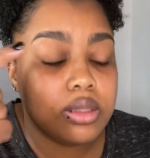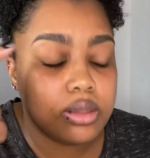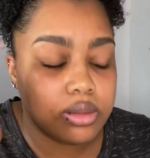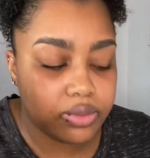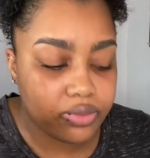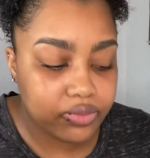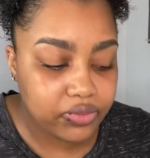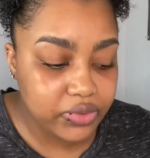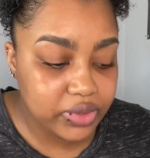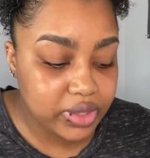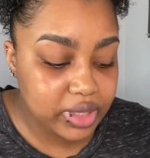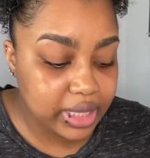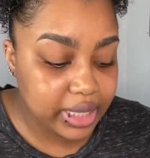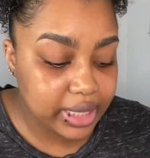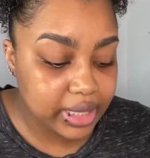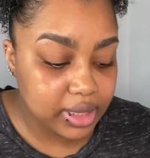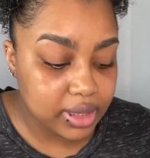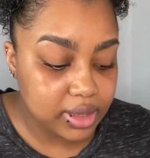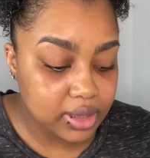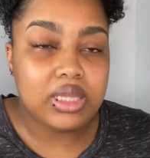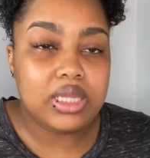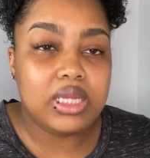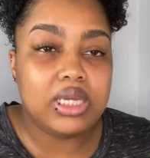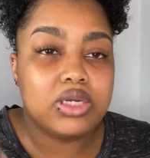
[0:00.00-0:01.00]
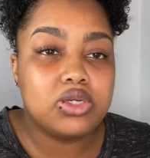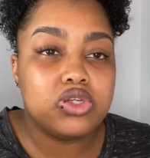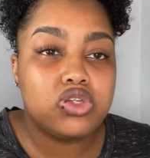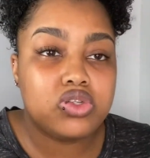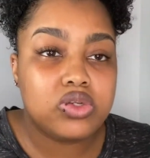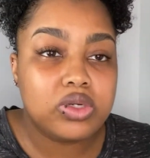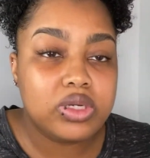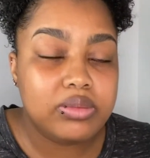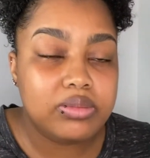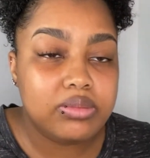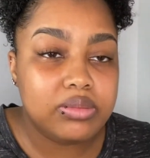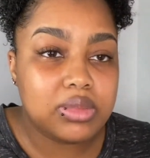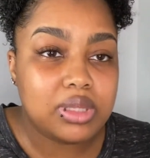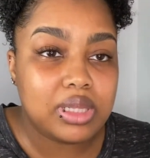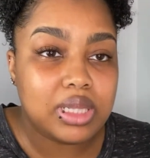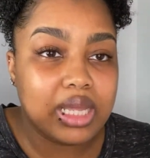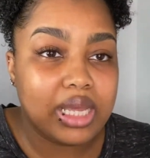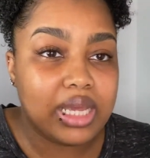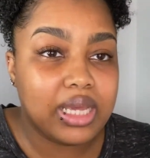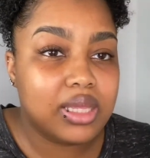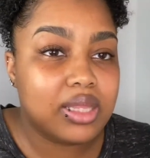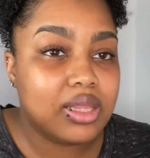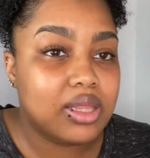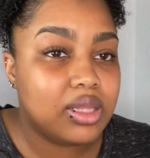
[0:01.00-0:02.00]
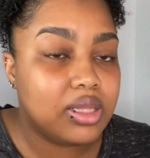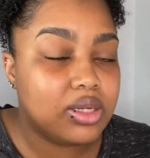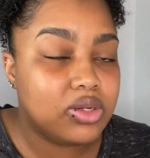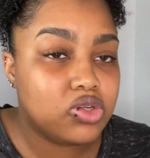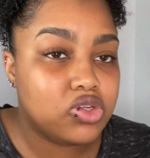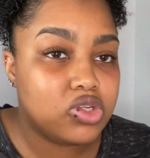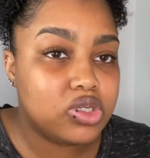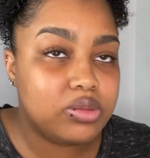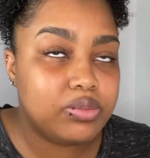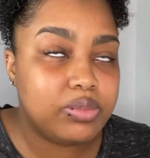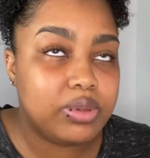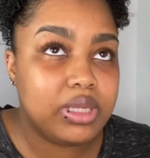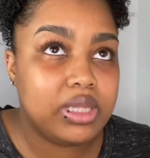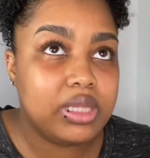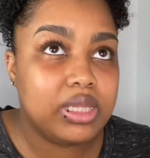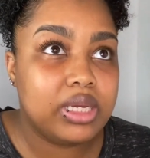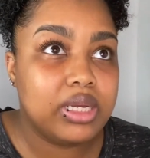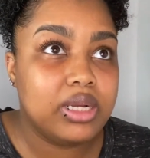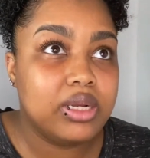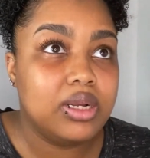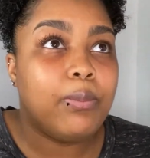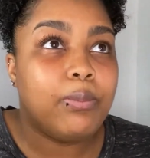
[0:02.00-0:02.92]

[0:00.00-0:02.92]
feel like the extreme length should be there,